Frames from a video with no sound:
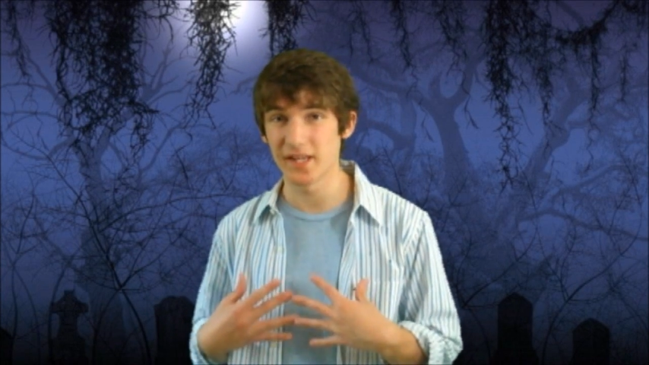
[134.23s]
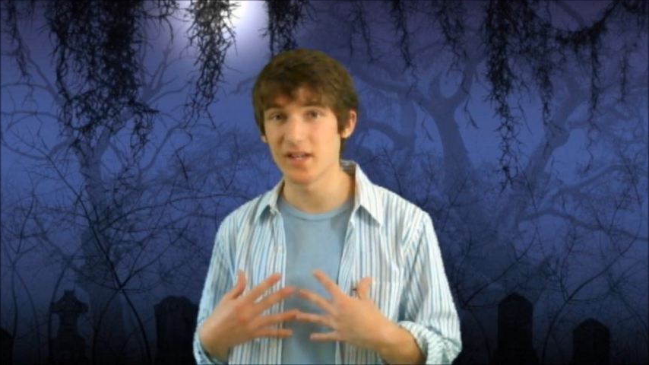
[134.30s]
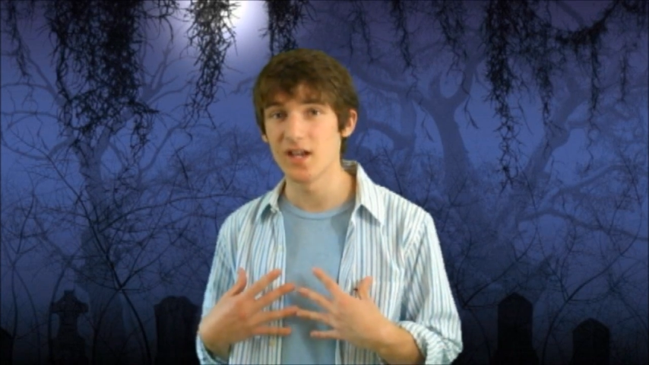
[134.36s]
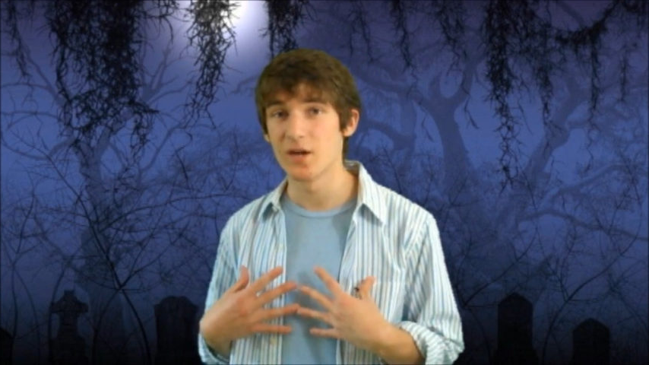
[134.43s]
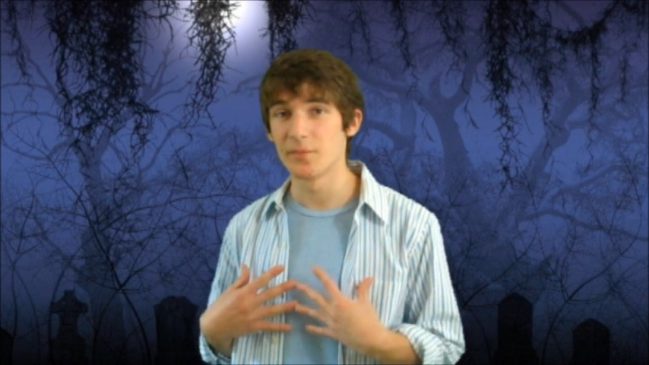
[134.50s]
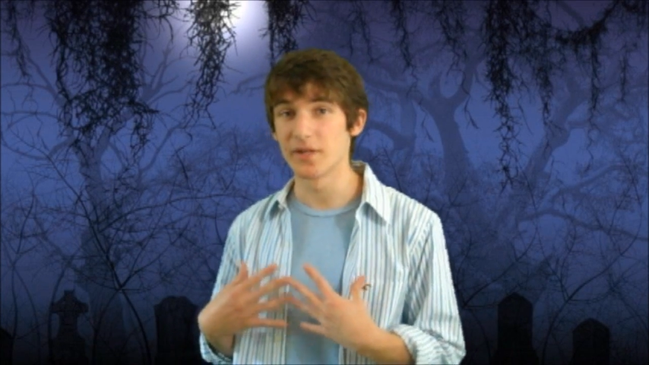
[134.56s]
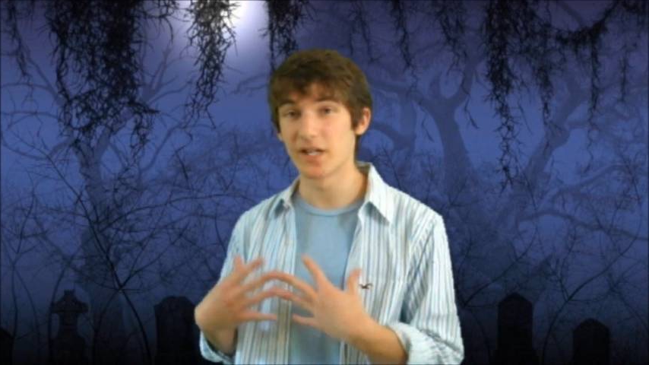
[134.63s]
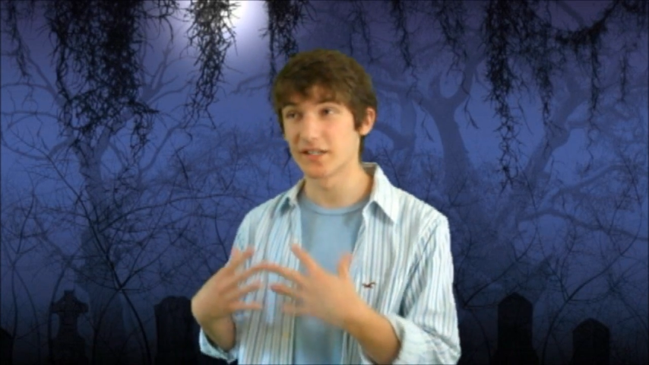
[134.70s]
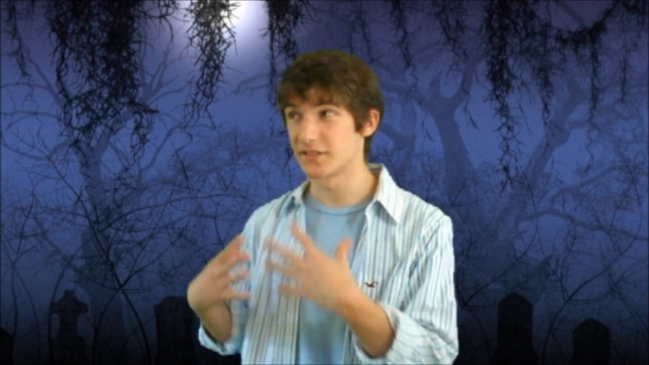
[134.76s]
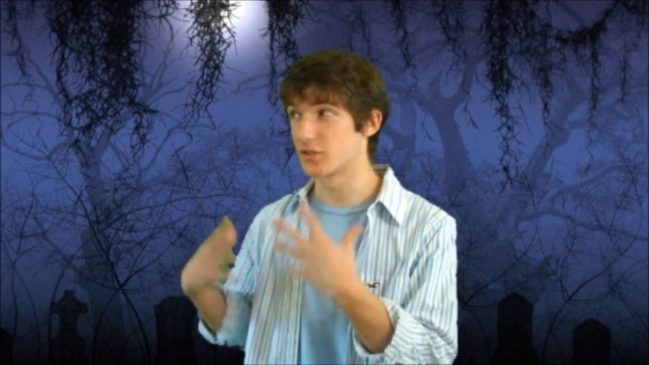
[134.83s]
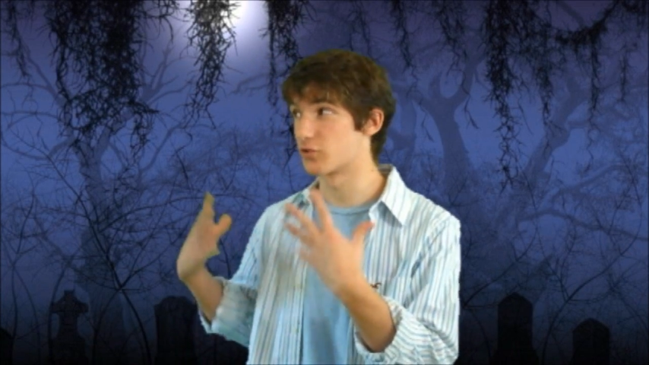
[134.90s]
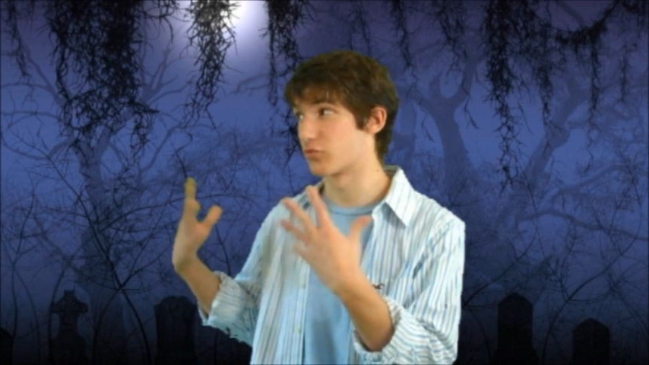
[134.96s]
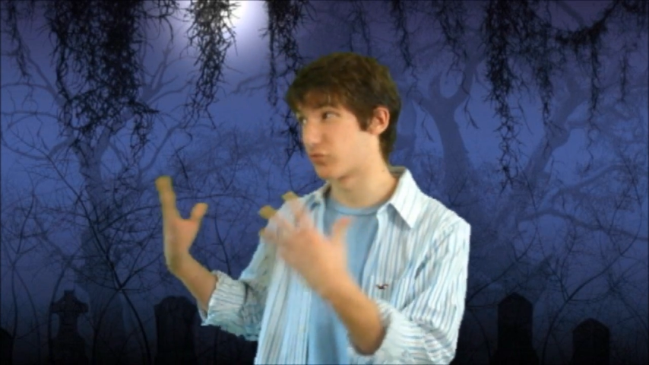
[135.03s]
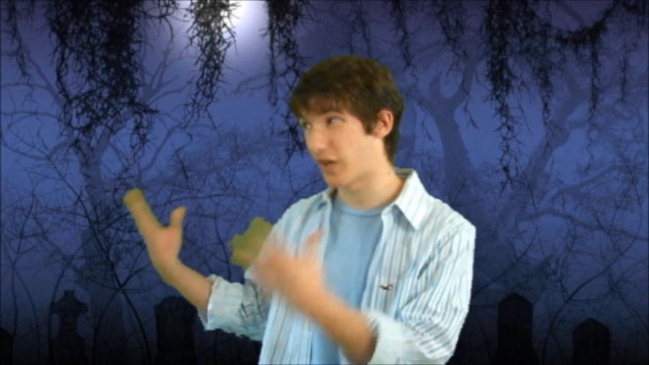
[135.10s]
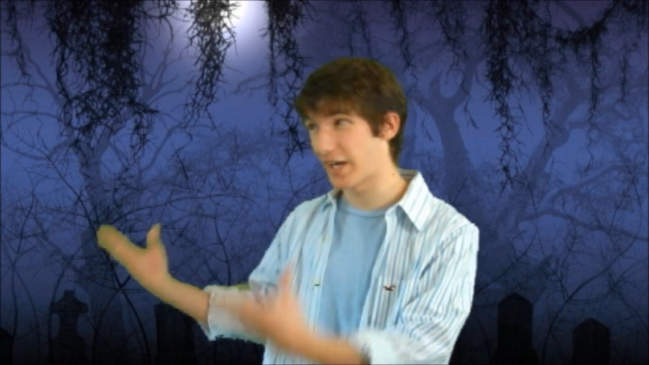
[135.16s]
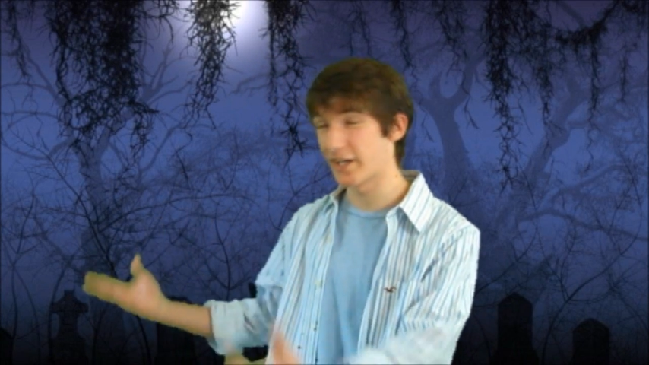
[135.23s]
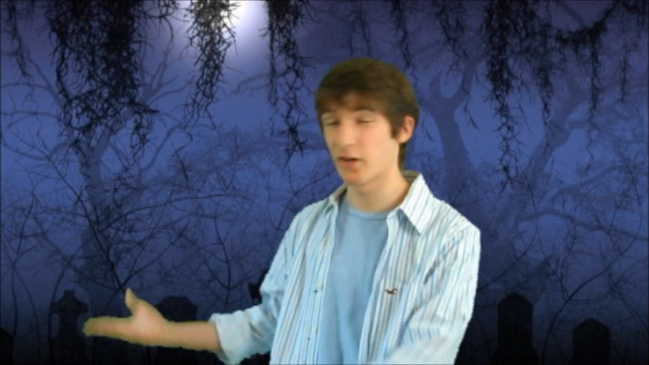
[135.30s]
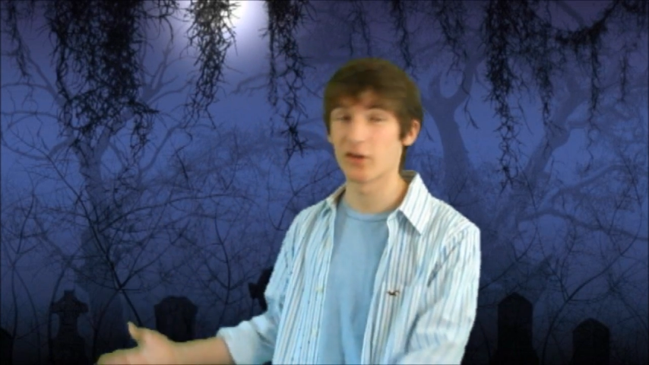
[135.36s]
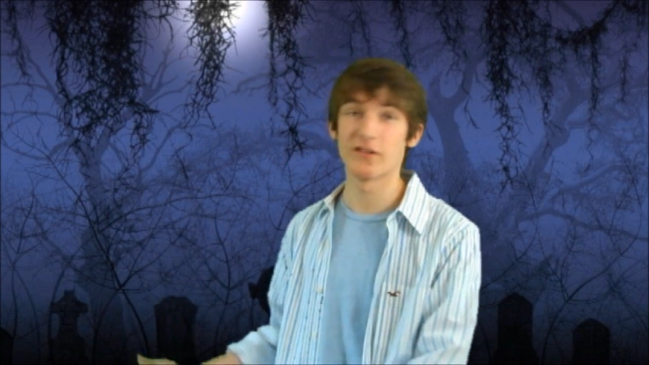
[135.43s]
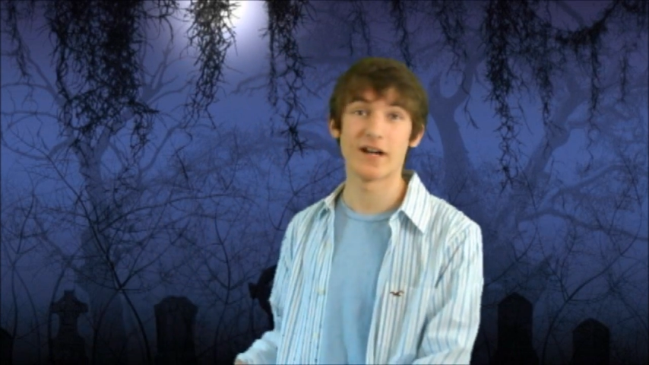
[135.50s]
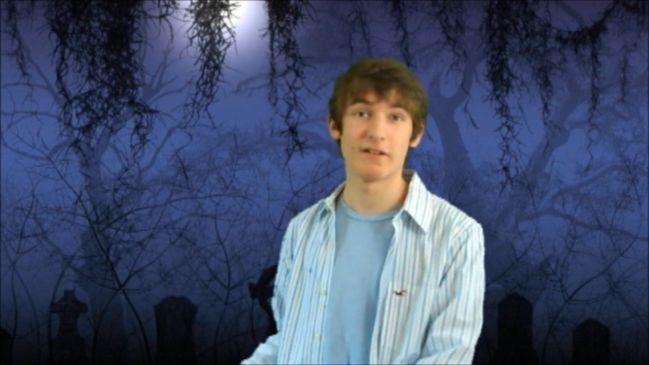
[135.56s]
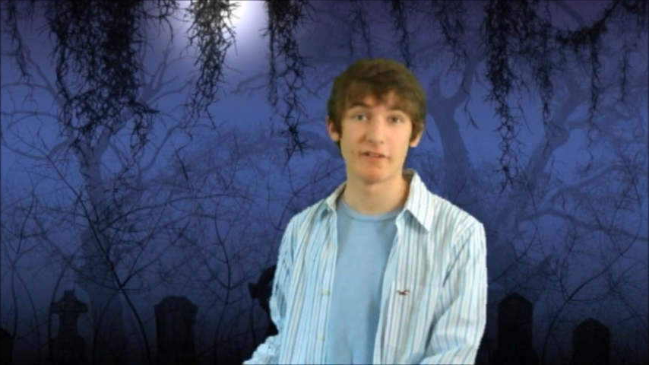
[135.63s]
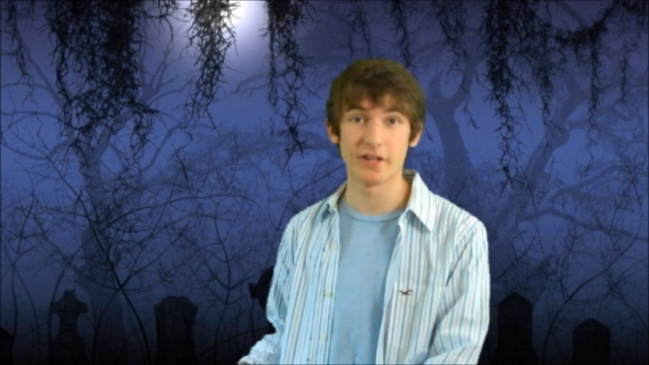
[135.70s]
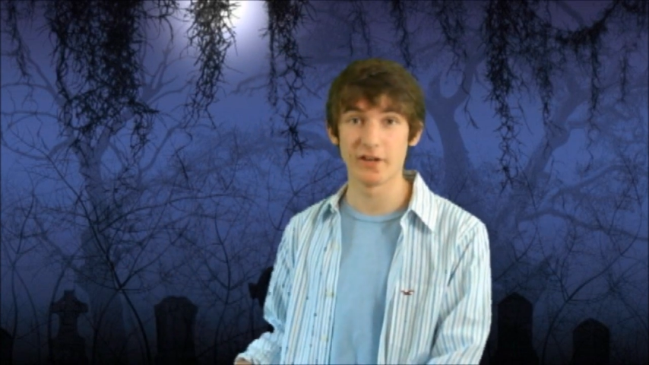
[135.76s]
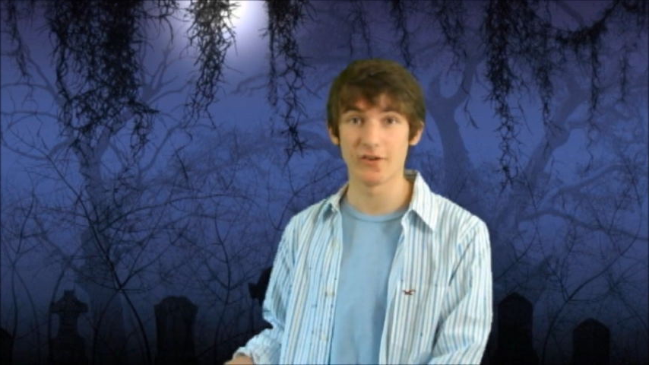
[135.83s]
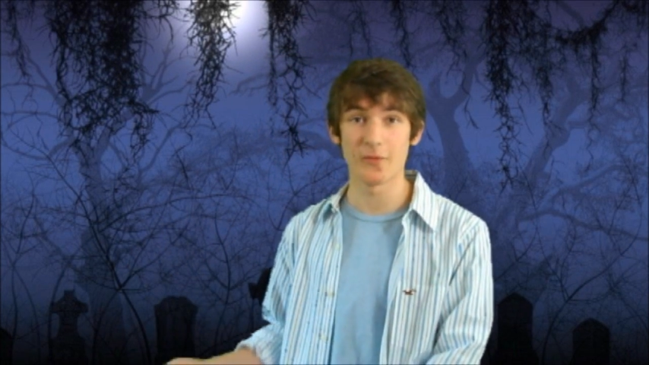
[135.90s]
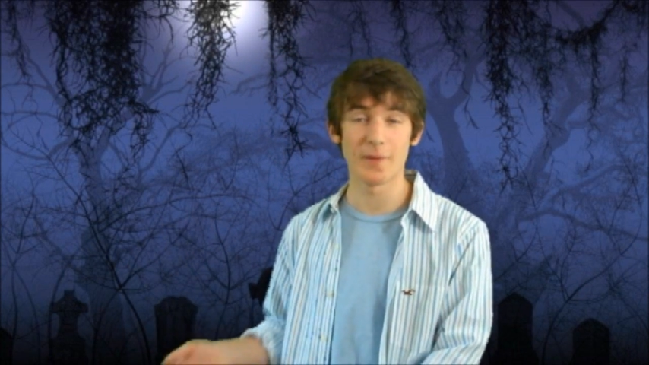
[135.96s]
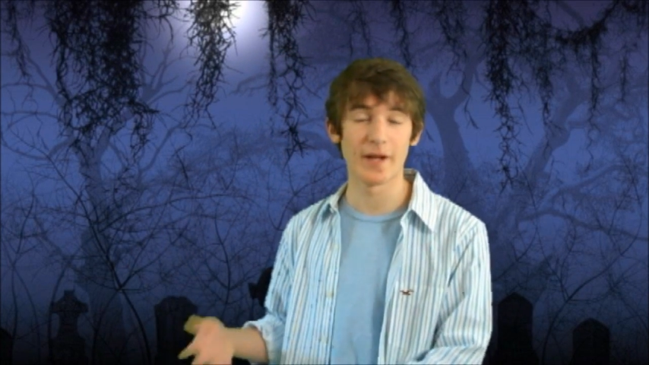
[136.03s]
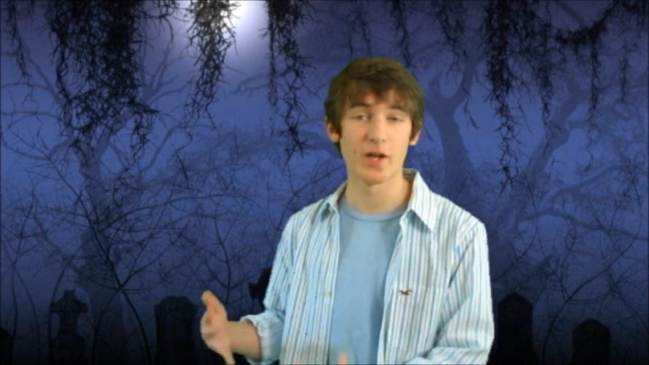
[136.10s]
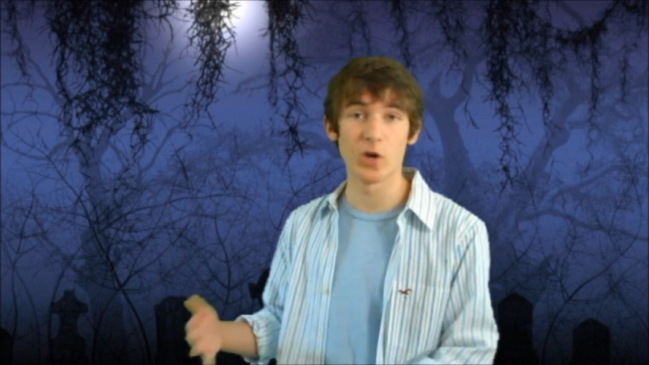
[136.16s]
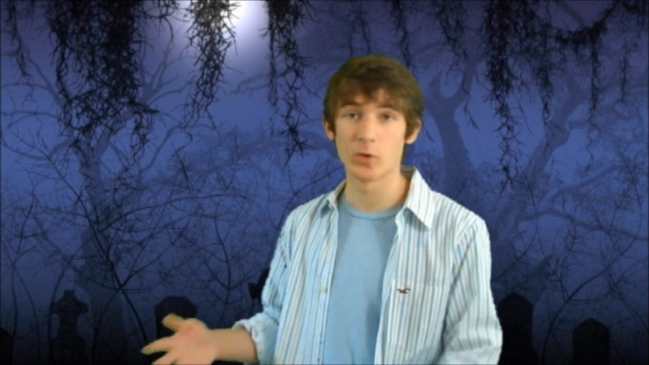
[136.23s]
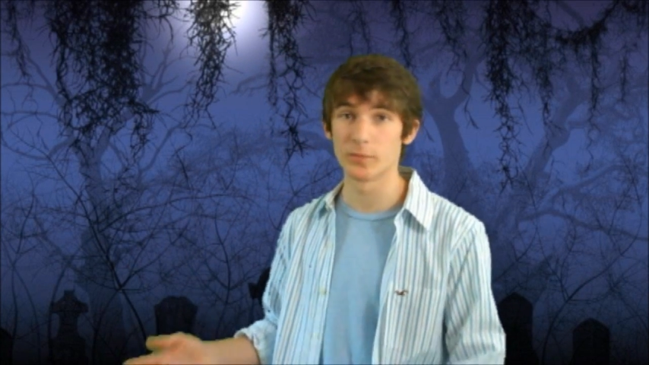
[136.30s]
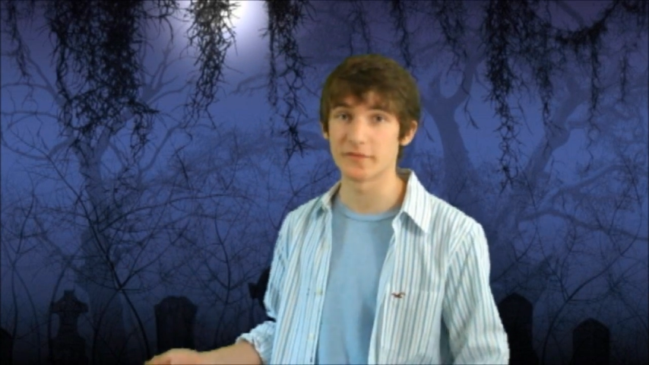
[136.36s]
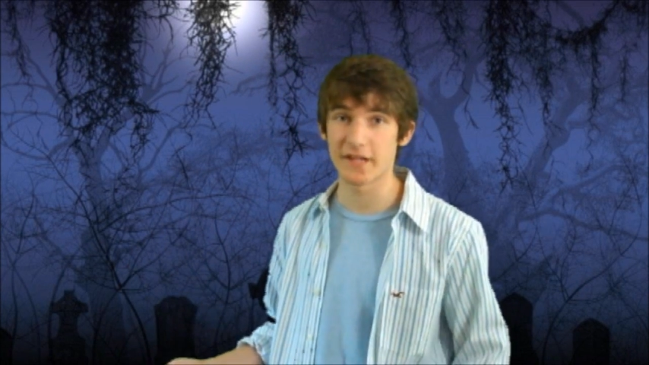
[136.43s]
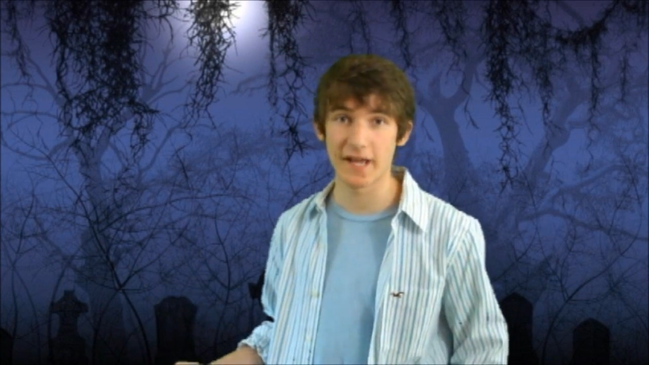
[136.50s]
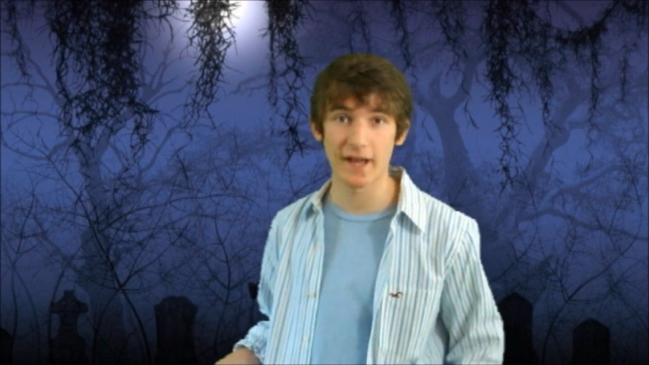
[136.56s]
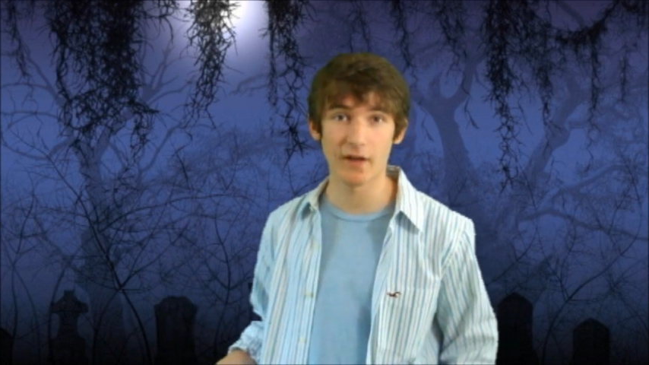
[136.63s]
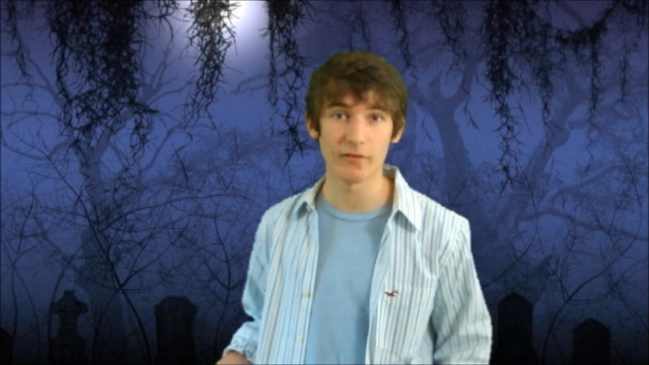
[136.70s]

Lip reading: because it's right around here in my hometown.